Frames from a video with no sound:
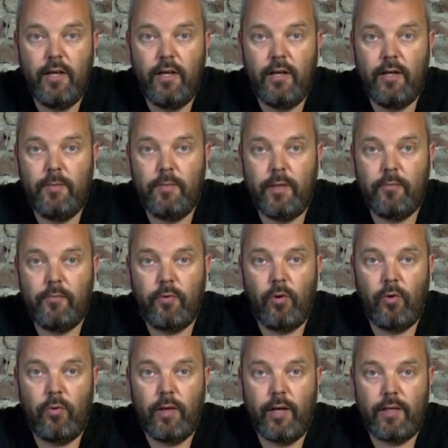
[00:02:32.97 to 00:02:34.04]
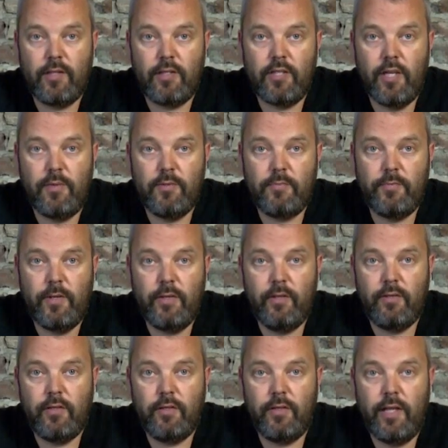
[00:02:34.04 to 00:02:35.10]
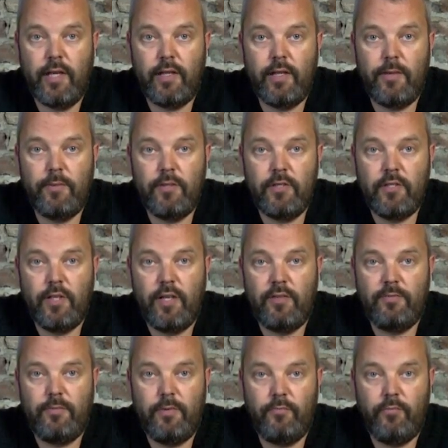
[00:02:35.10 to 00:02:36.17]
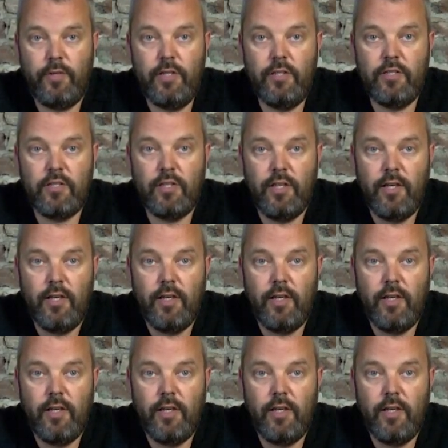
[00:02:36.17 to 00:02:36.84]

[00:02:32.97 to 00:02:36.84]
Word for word: um, that roll at the same speed until the end limits have been reached.